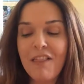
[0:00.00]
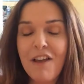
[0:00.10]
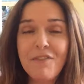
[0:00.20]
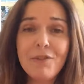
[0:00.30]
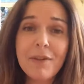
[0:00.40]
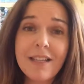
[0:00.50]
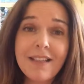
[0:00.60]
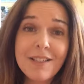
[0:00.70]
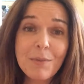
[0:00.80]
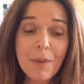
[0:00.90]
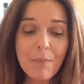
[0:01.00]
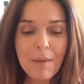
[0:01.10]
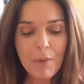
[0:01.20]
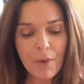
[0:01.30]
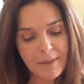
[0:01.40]
loved reading this with my
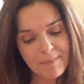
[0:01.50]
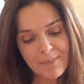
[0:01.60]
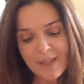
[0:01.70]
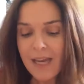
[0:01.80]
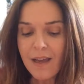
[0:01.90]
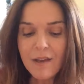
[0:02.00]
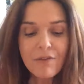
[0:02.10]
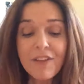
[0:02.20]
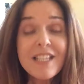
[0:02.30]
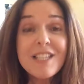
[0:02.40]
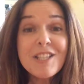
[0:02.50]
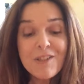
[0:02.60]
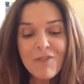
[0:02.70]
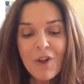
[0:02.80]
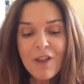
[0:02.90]
boy.
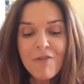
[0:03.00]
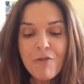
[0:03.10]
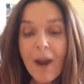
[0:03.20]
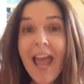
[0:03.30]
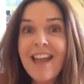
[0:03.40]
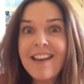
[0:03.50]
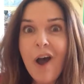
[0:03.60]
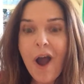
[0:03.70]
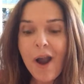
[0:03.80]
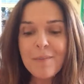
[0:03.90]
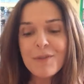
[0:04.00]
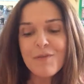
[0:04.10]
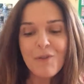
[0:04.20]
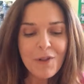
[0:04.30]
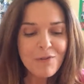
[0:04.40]
Fists full of red, arms
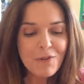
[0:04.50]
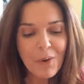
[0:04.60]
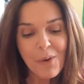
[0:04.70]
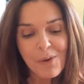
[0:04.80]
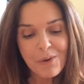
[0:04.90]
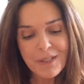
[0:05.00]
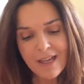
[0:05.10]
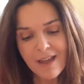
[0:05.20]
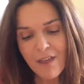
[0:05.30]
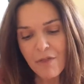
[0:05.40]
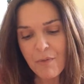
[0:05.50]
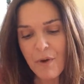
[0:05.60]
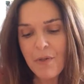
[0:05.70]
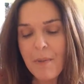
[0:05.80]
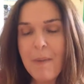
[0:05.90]
full of gold,
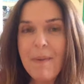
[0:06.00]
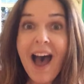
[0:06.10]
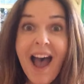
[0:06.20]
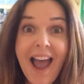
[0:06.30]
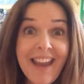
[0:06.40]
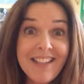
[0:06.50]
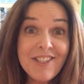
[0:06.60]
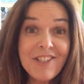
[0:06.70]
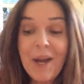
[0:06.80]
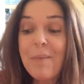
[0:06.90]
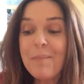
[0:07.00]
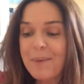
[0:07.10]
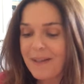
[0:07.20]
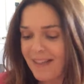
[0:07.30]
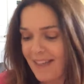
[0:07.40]
throw them up high and
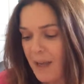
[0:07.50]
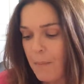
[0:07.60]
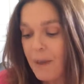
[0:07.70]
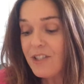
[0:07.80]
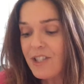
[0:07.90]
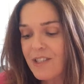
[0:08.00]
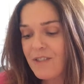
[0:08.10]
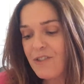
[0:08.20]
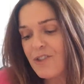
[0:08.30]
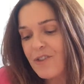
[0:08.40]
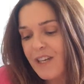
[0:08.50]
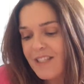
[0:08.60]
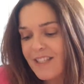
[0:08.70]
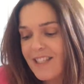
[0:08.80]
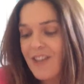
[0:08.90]
jump. Bunches of
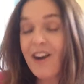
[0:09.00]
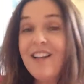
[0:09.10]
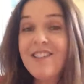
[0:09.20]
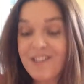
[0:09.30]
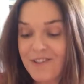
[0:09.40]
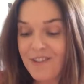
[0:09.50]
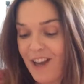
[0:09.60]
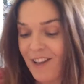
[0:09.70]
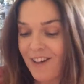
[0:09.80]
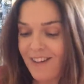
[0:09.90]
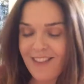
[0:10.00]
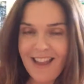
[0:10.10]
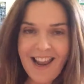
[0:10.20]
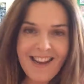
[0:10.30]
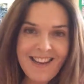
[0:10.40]
scrunches and crunches of color
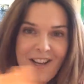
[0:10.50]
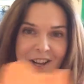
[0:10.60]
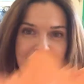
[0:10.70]
land in a